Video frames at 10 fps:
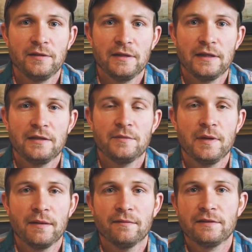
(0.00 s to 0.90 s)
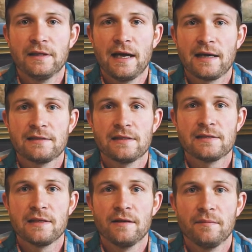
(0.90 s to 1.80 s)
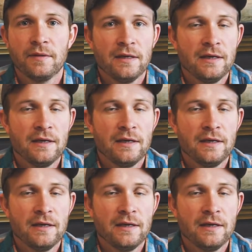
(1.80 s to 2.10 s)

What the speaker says: need to be able to access them.